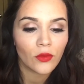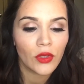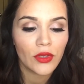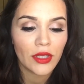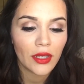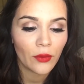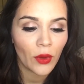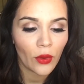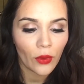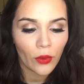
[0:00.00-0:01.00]
losing
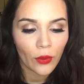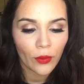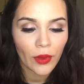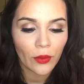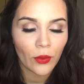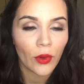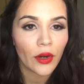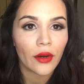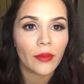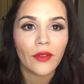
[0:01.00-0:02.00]
what we
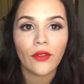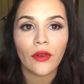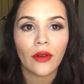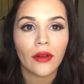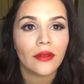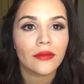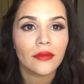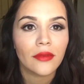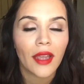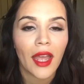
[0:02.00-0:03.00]
were before
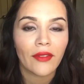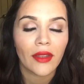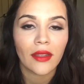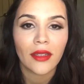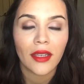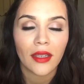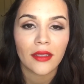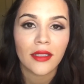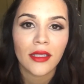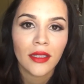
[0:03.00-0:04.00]
having
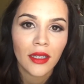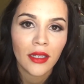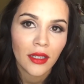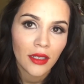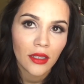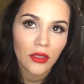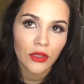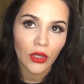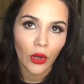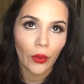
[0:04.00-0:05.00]
kids.
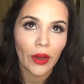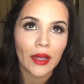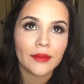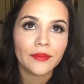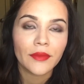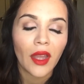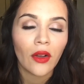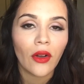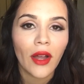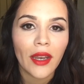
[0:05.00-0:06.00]
So I'll
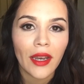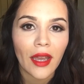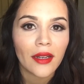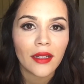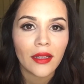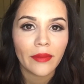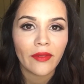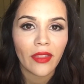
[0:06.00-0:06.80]
go ahead and add a clip of